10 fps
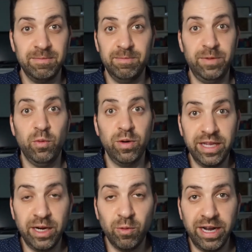they're
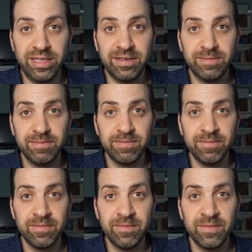really great.
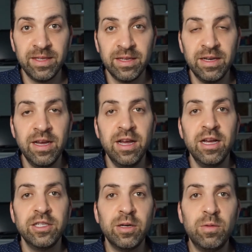
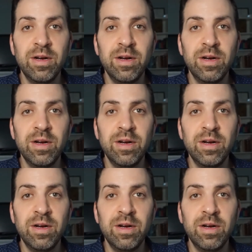So,